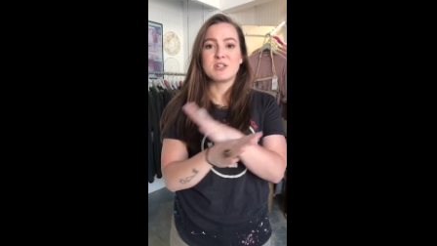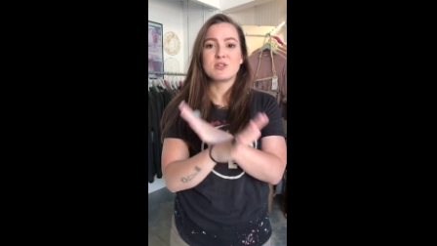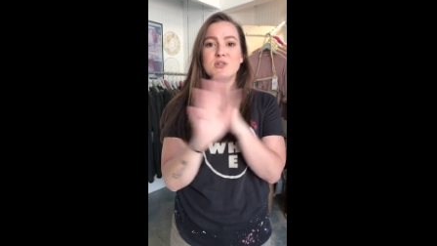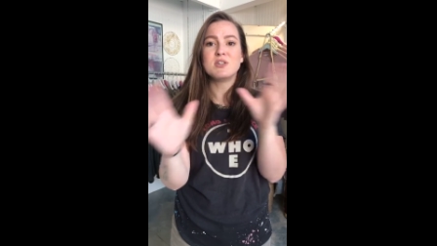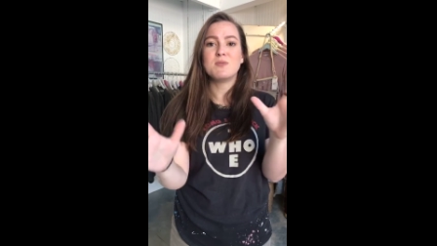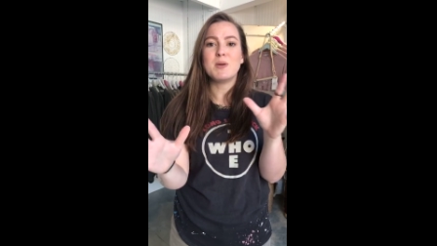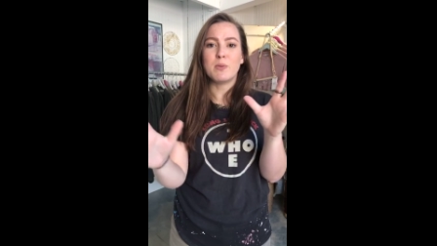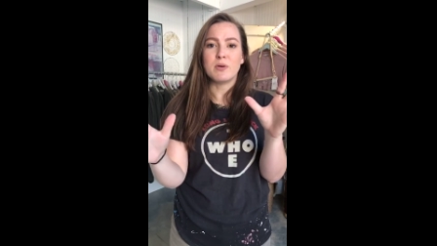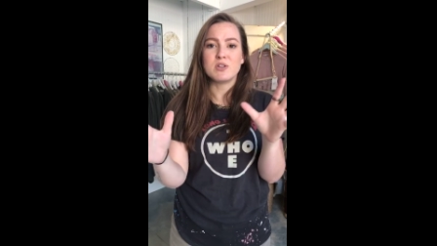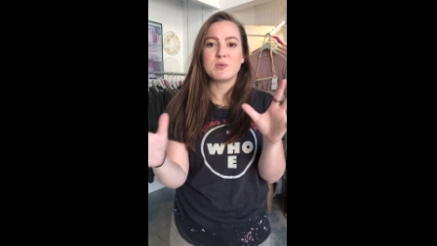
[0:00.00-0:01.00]
exclusive
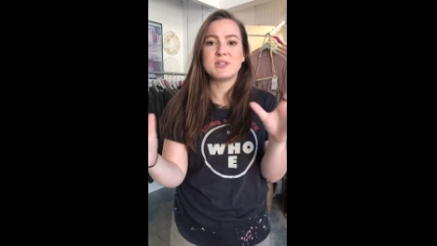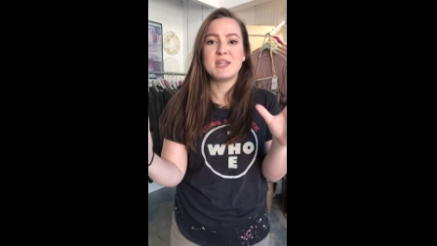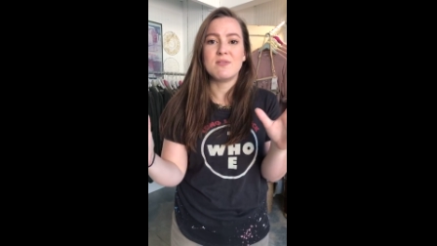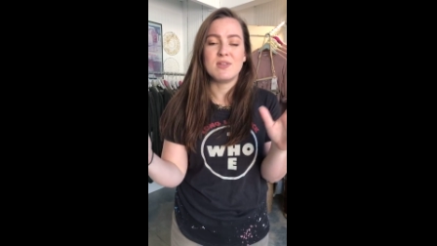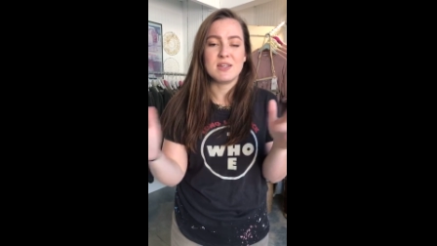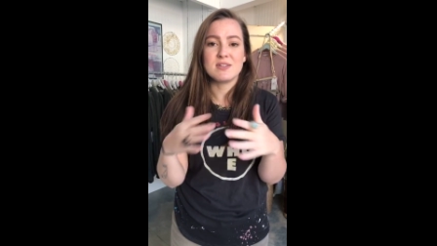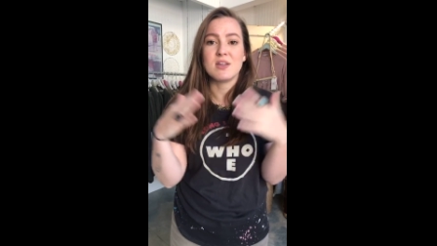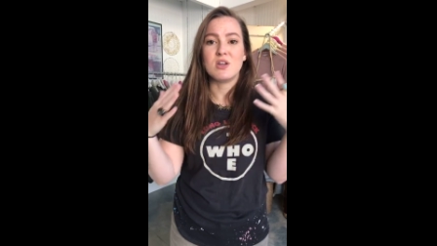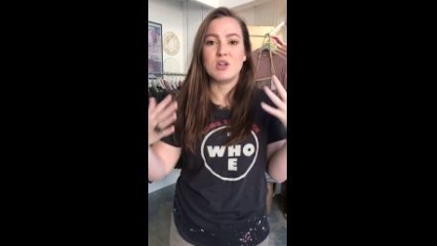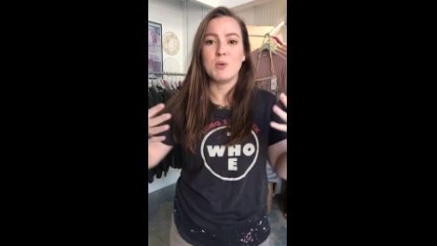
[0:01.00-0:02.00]
people to receive these
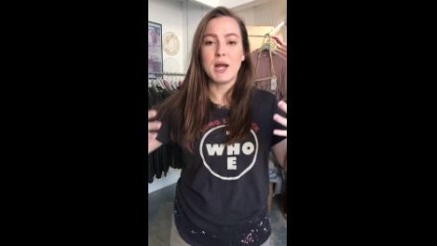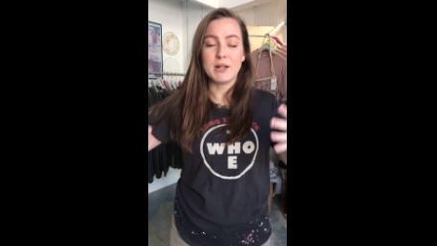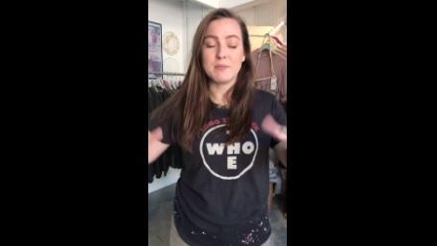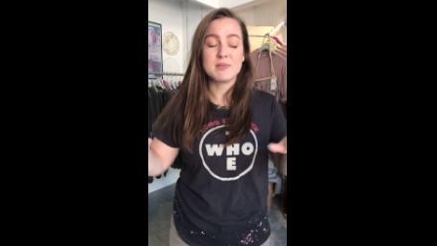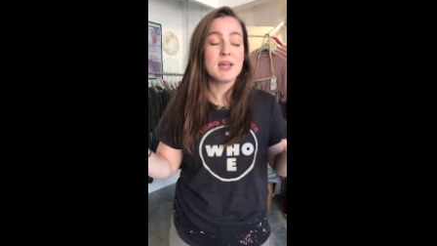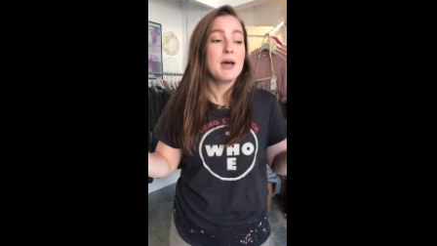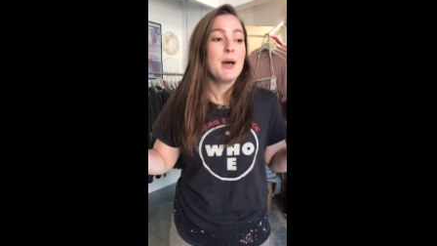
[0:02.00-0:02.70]
new items